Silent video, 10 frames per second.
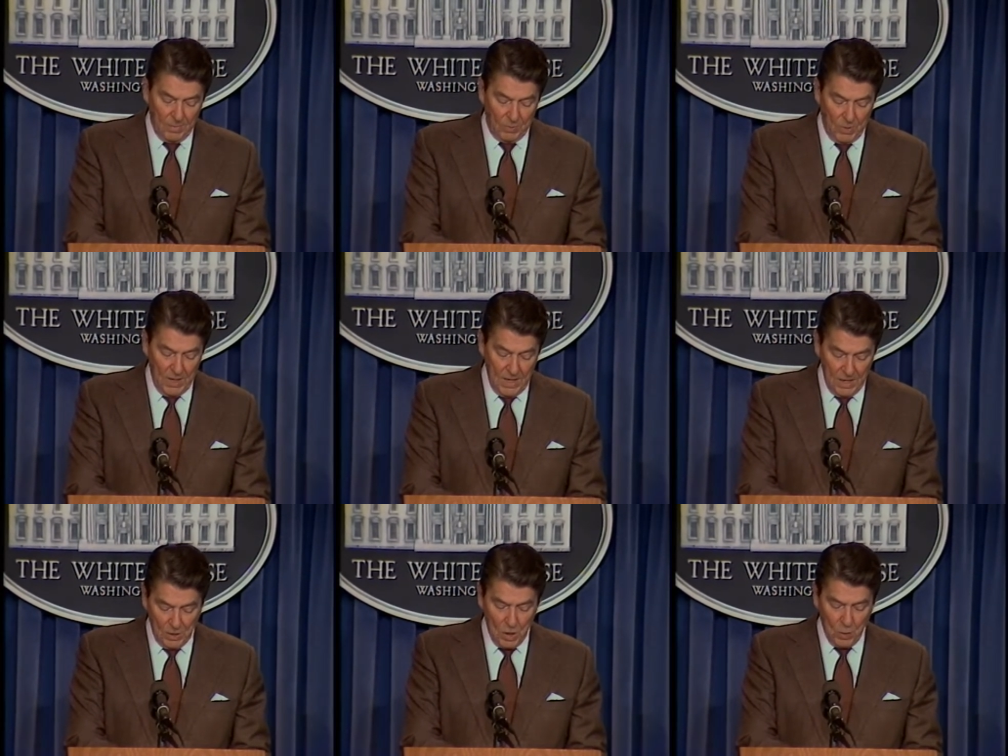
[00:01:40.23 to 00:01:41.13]
But
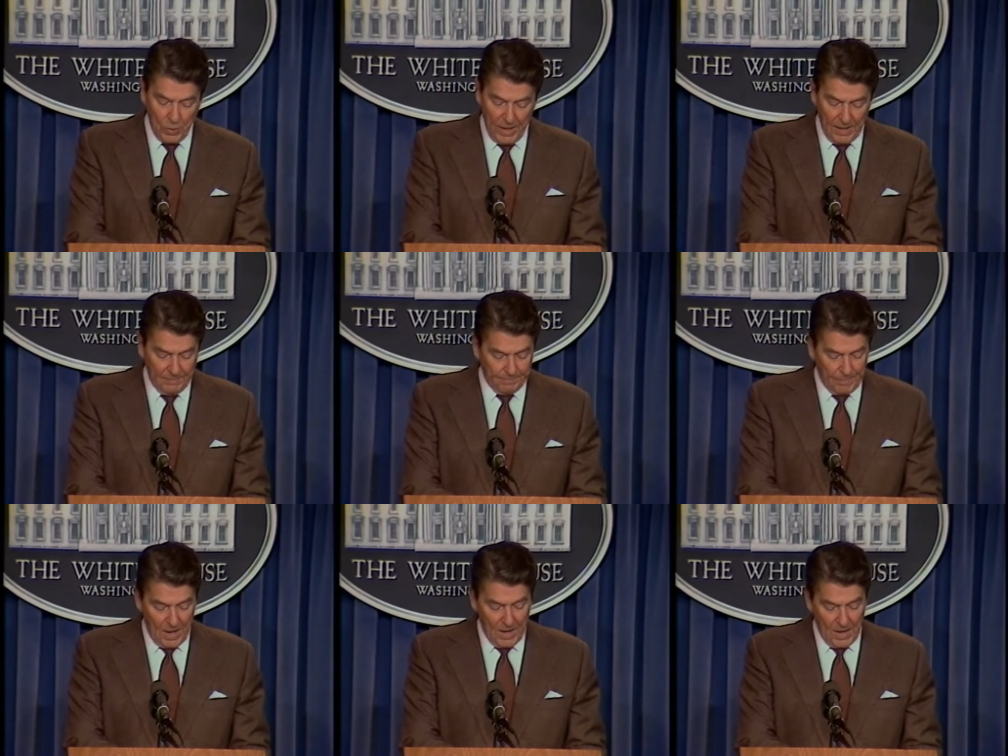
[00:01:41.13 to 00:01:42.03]
we know that,
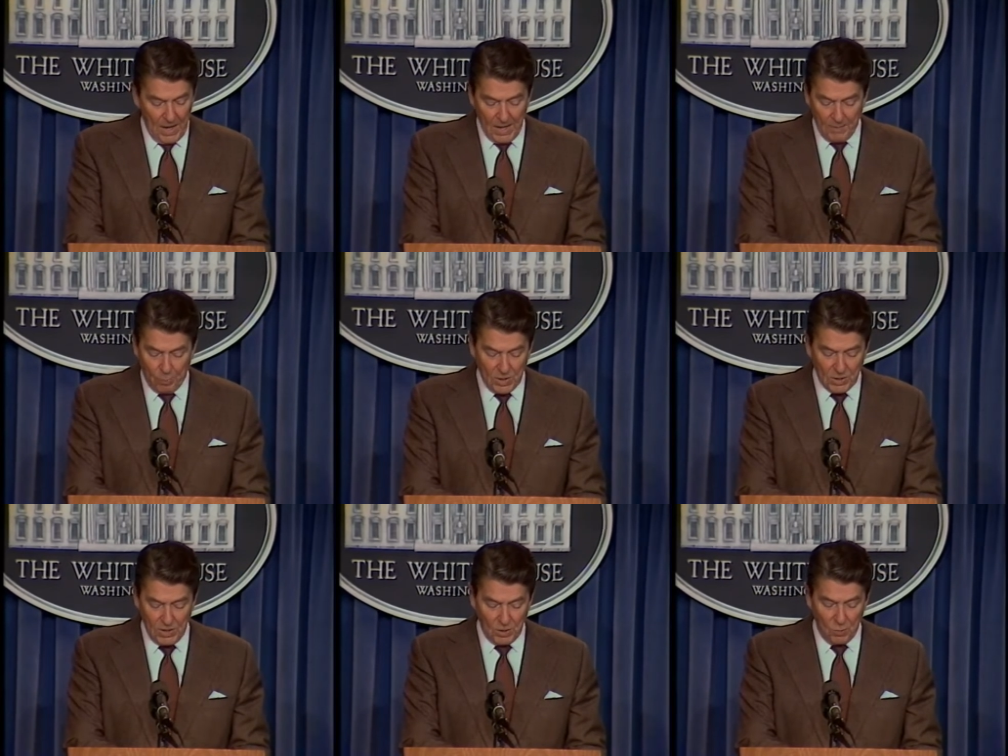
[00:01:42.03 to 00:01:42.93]
unlike
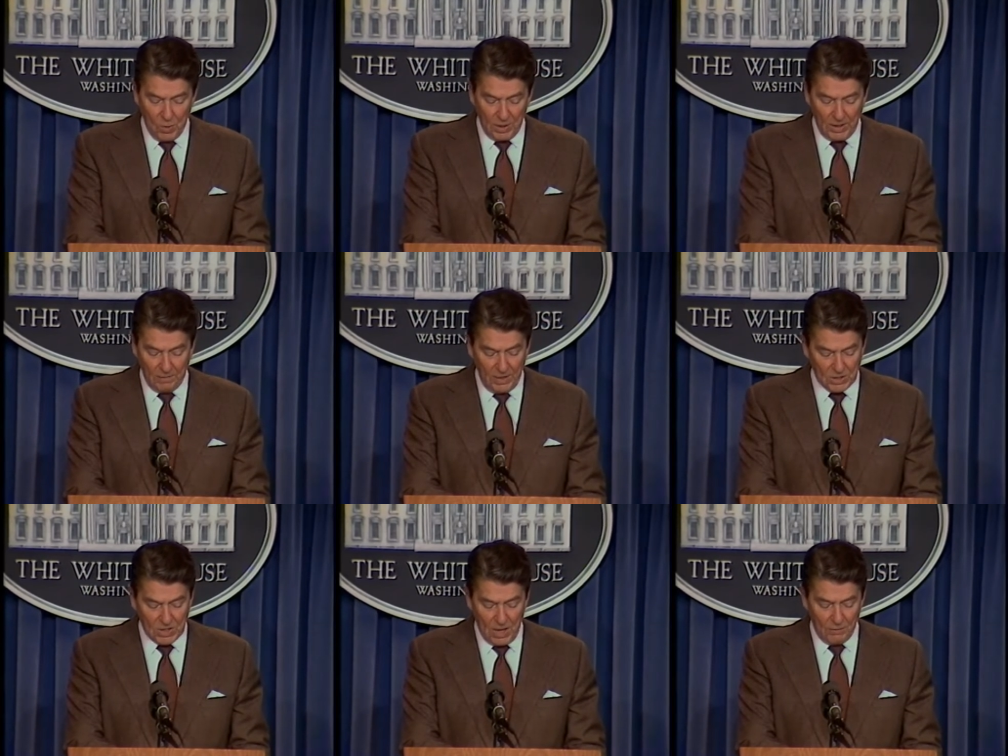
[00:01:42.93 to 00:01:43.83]
President Duarte of El
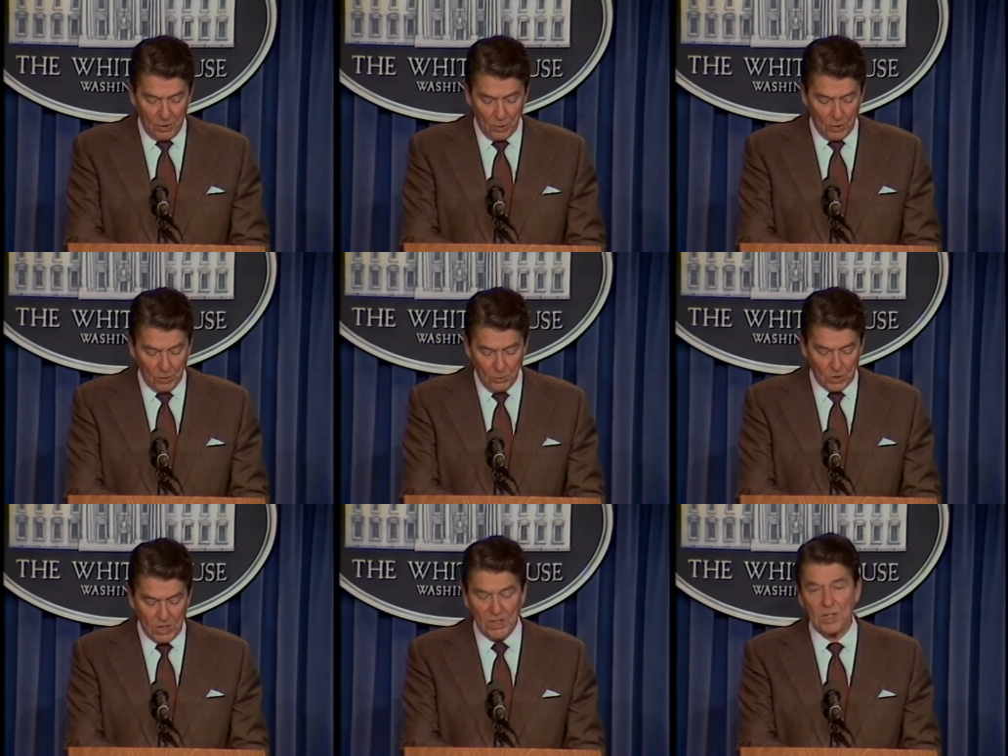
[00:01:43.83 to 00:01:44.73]
Salvador, who
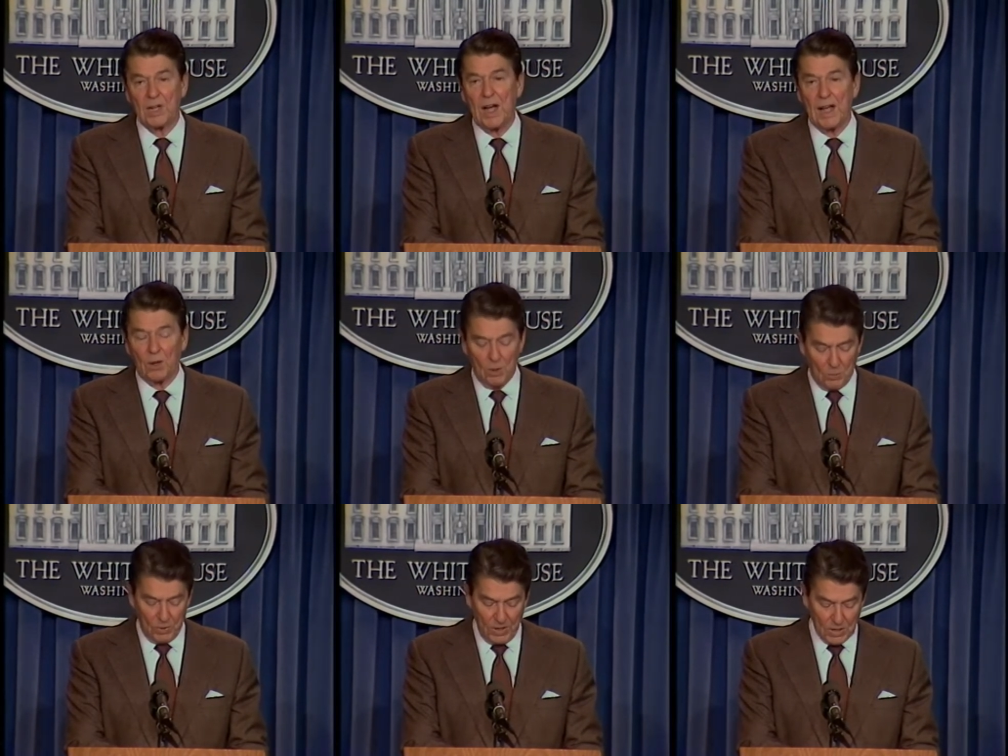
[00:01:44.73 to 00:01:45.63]
seeks a
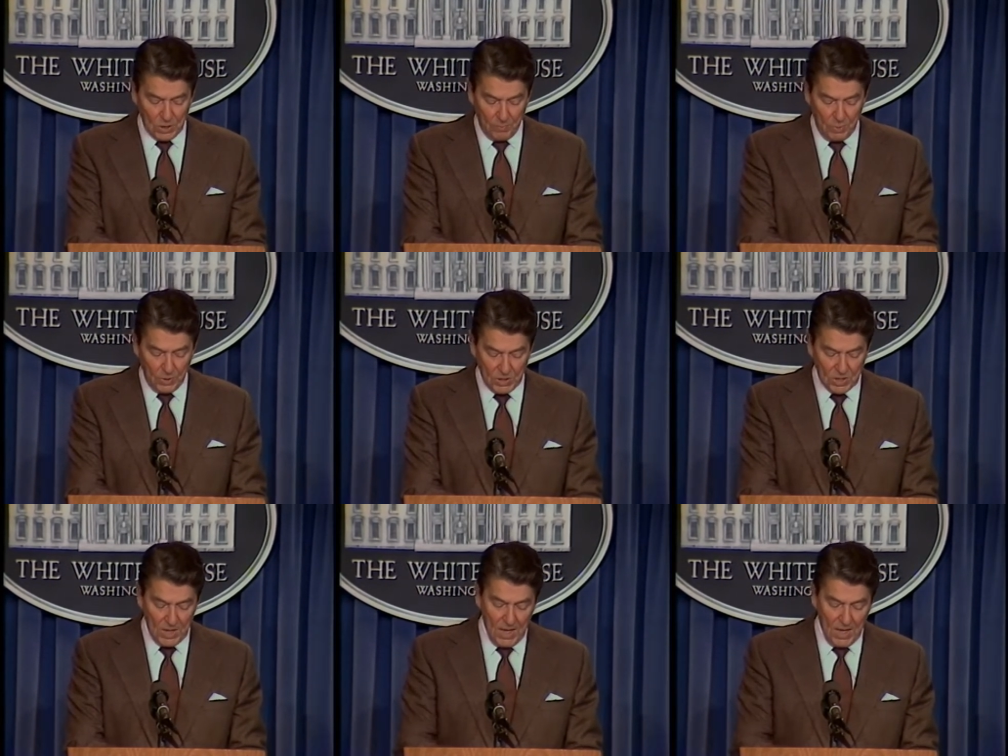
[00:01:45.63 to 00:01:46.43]
dialogue with his opponents,